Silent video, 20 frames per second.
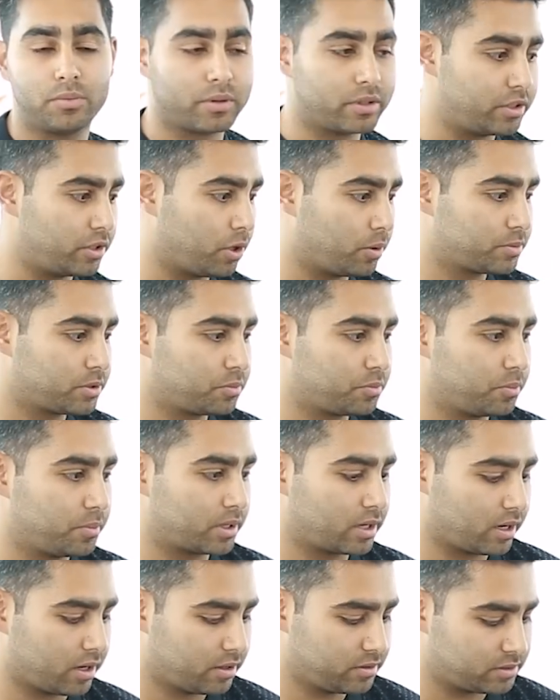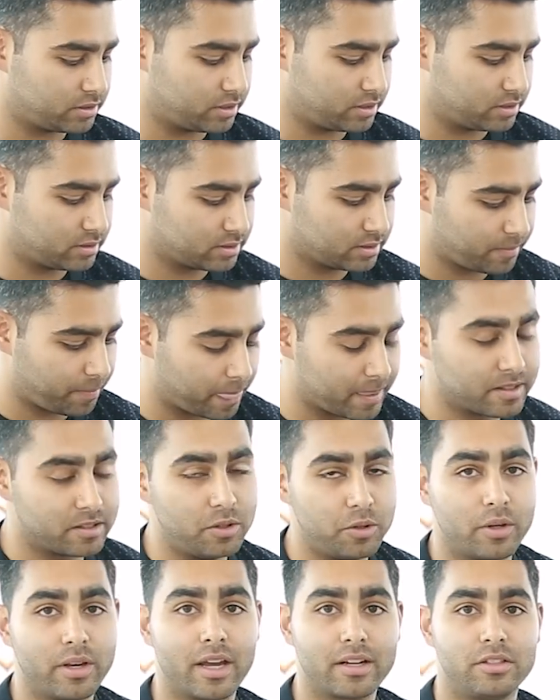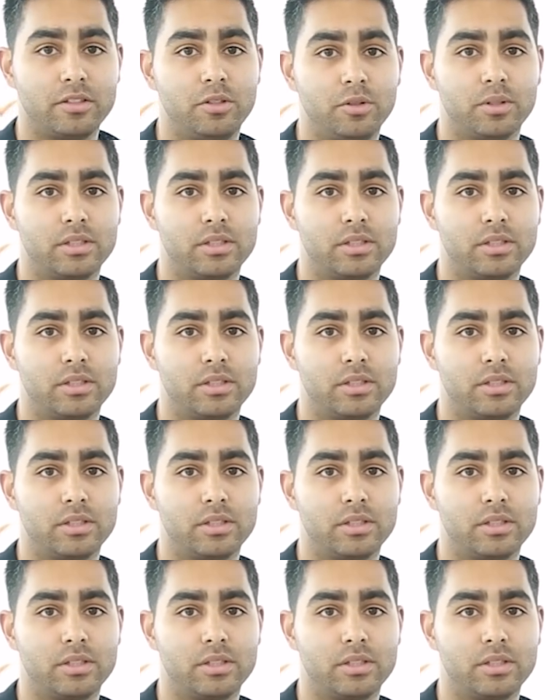one of the options with McLaren's is that you can actually